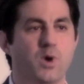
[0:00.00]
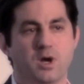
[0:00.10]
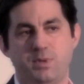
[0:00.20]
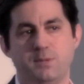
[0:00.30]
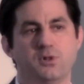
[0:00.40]

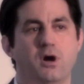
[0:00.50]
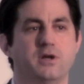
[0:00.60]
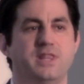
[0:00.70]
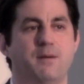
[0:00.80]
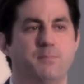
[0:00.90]
where people
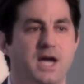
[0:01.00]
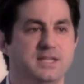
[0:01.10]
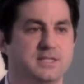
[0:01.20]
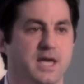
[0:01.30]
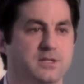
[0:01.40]
are in that
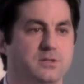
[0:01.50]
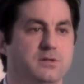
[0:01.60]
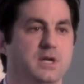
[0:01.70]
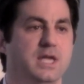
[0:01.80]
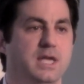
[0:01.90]
buy
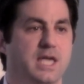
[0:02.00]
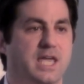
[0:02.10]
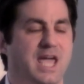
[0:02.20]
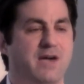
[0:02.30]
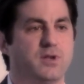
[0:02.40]
cycle.
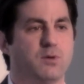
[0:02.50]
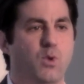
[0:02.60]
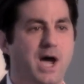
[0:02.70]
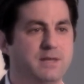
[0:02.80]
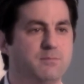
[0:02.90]
And having a
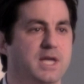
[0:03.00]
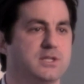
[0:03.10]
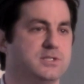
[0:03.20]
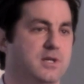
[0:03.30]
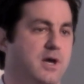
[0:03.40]
wide
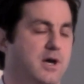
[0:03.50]
mix